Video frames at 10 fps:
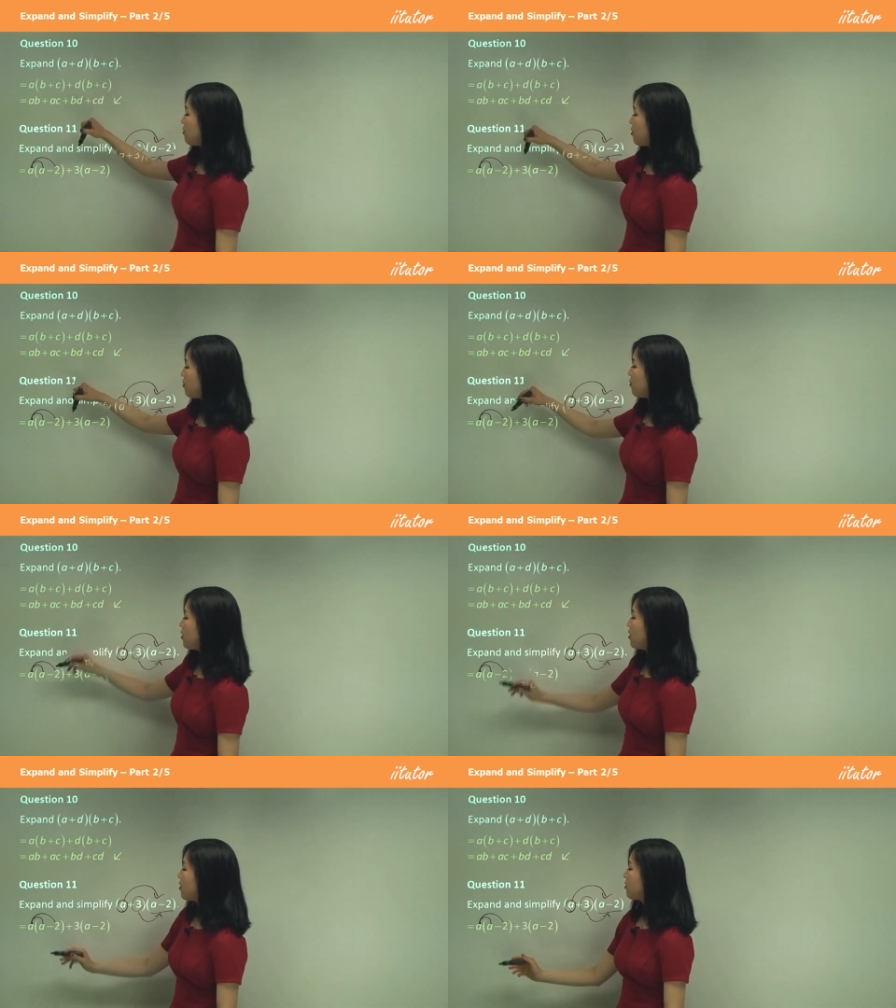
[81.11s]
2.
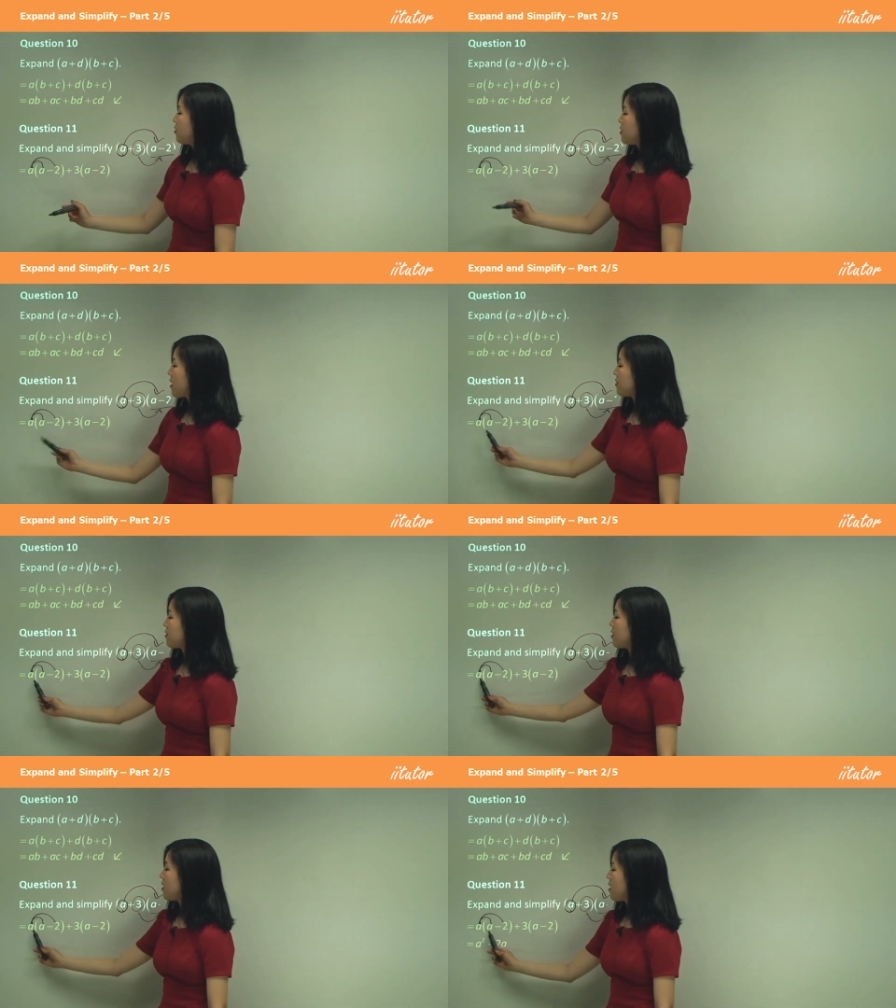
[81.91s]
So
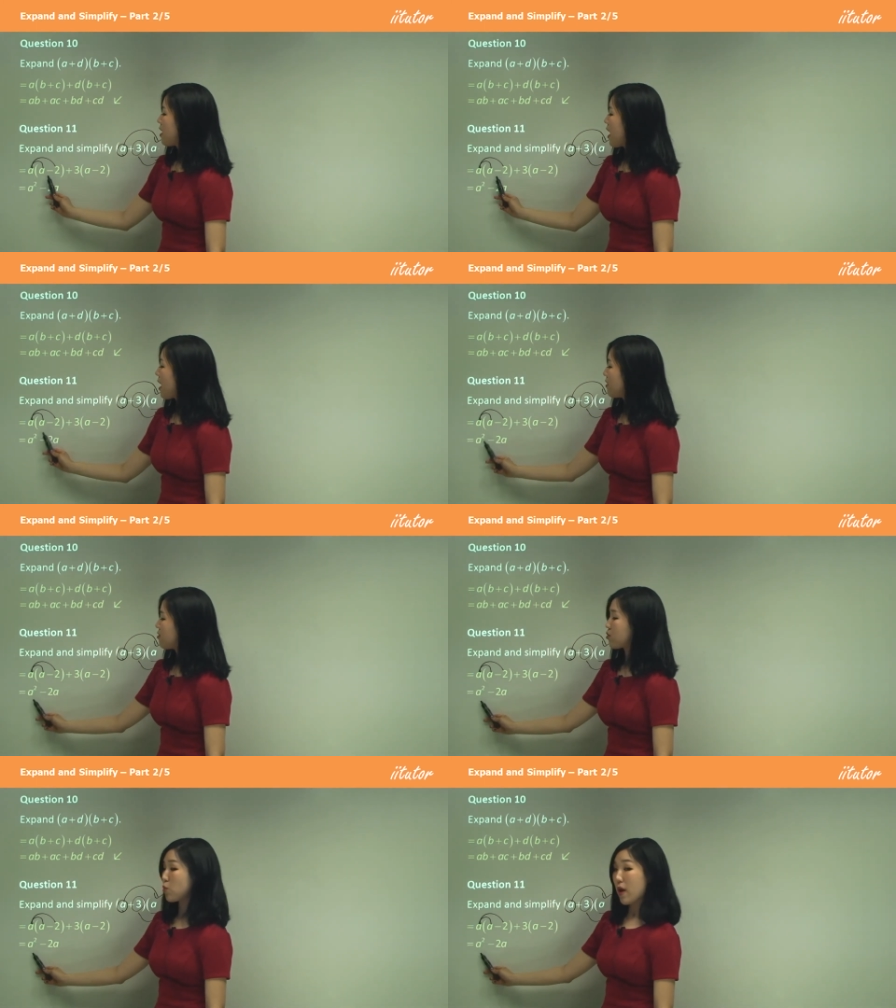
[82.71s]
that's A
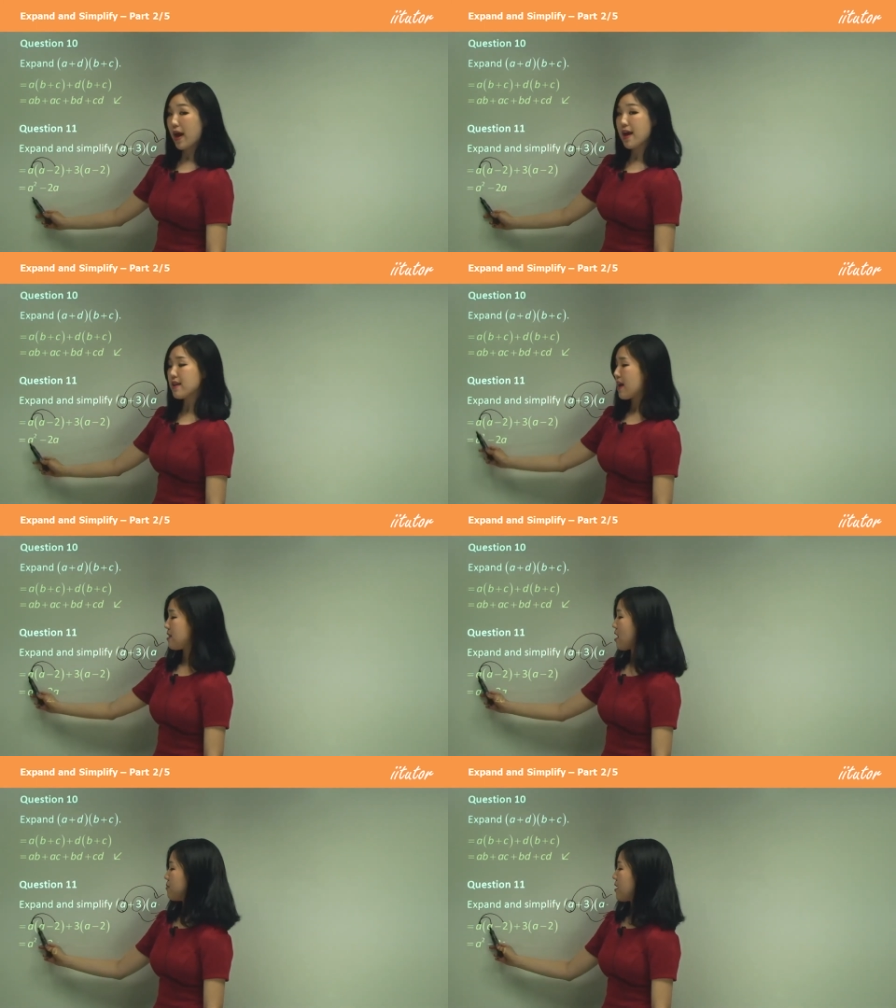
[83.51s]
squared. A
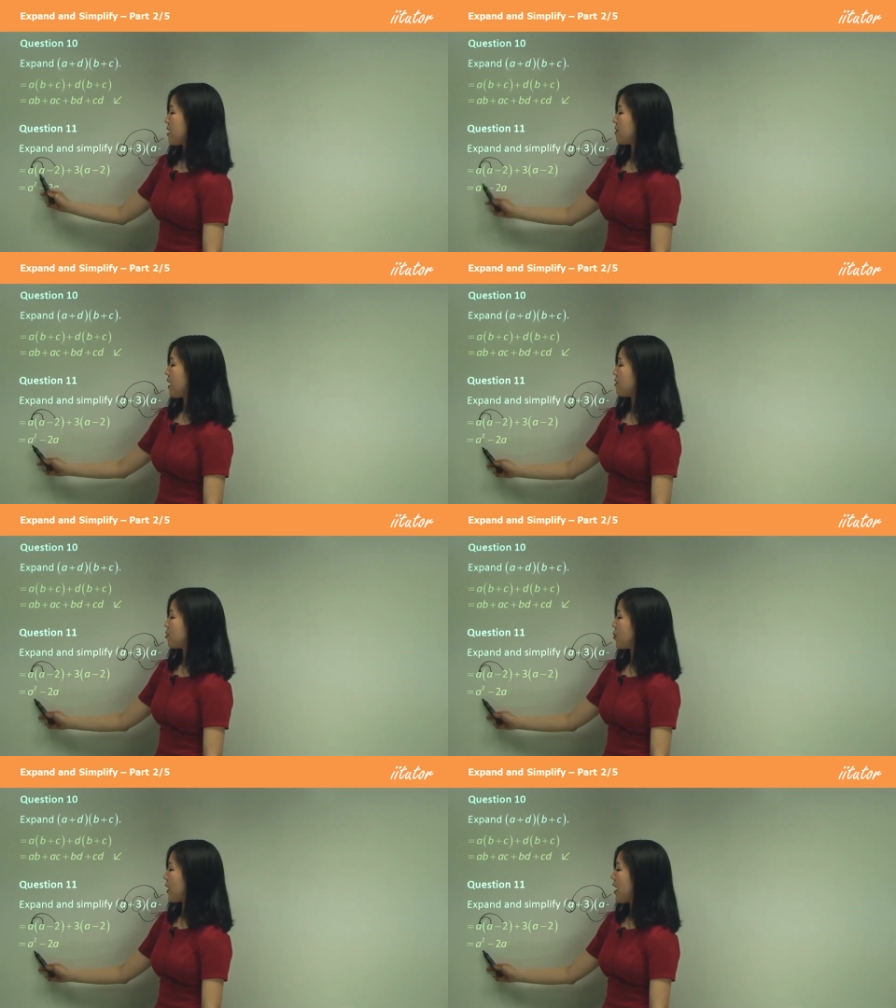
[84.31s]
times A is A
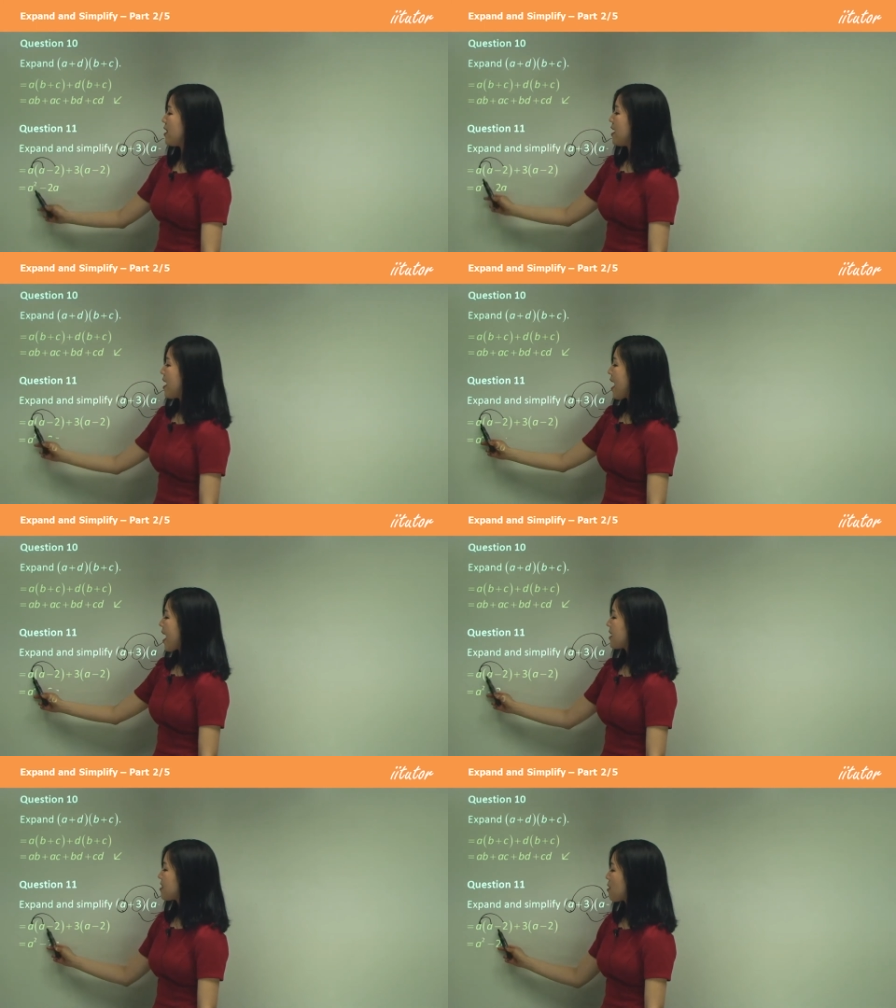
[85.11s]
squared.
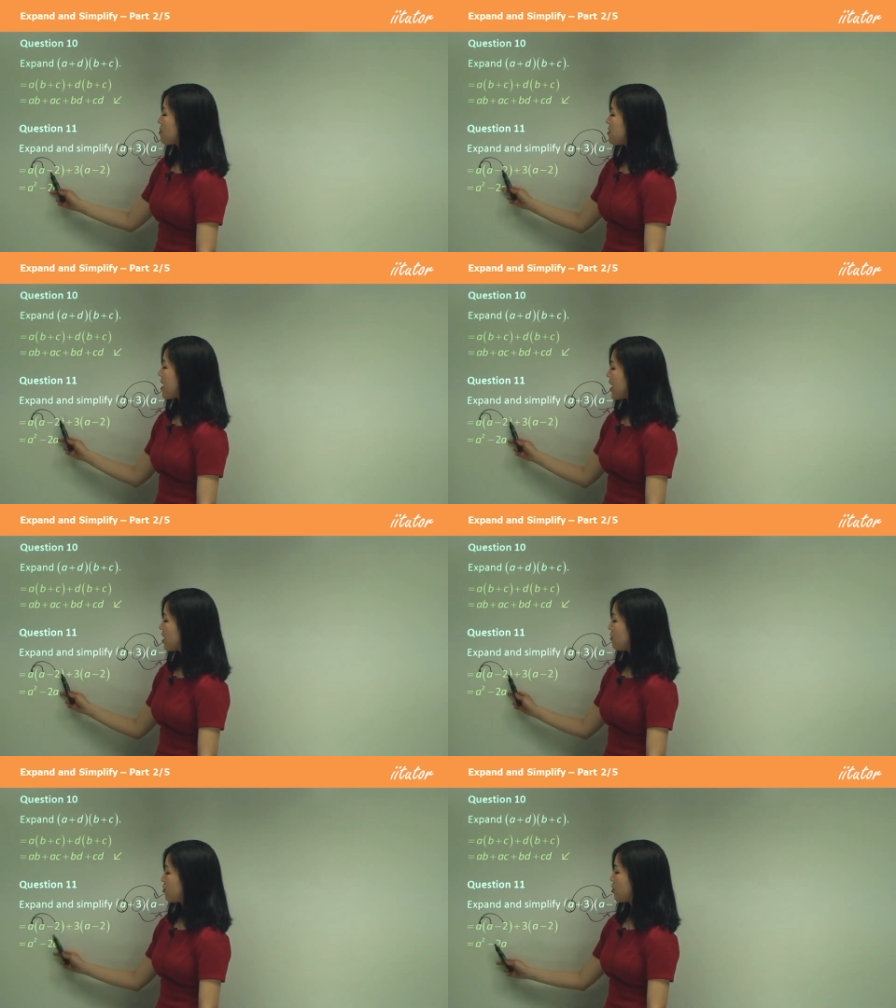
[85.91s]
A times
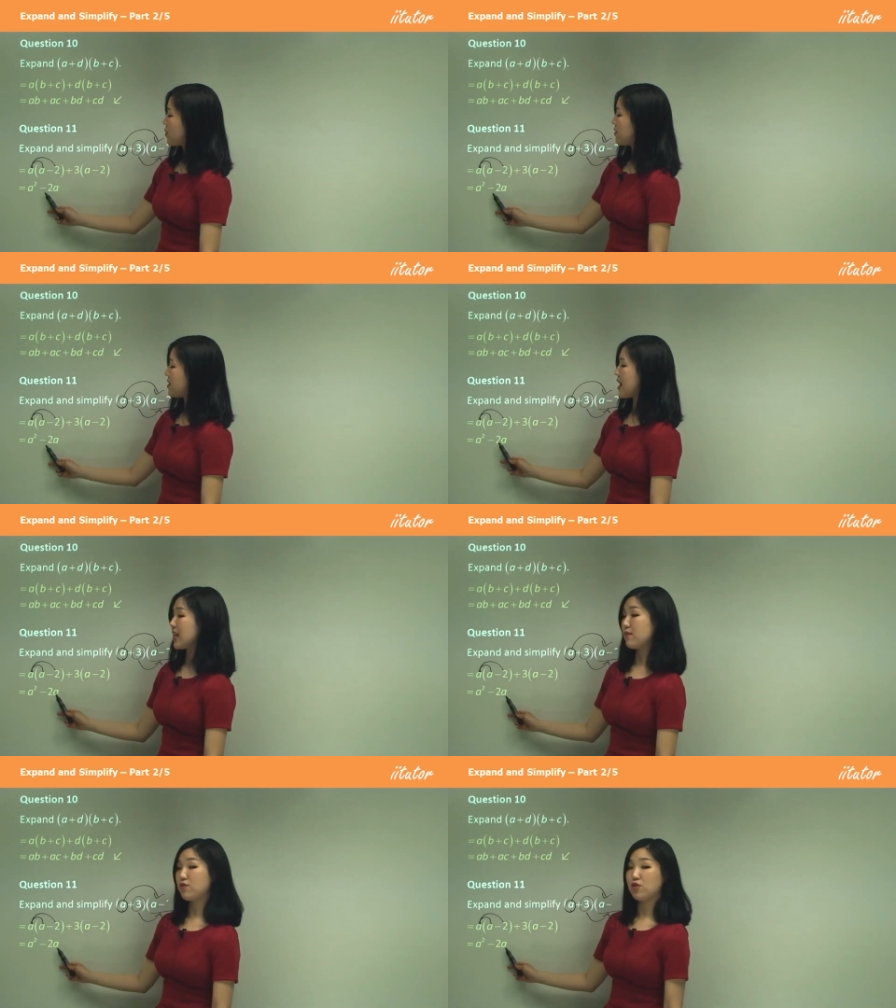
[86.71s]
negative 2 is
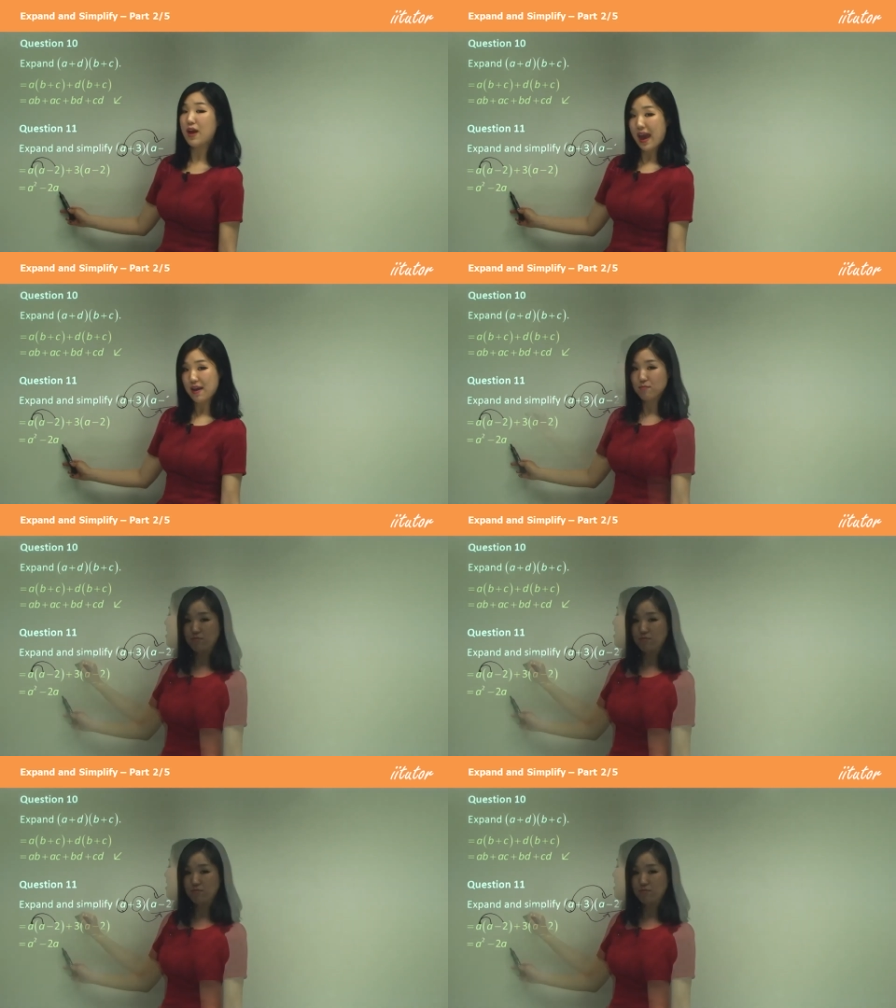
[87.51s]
negative 2A.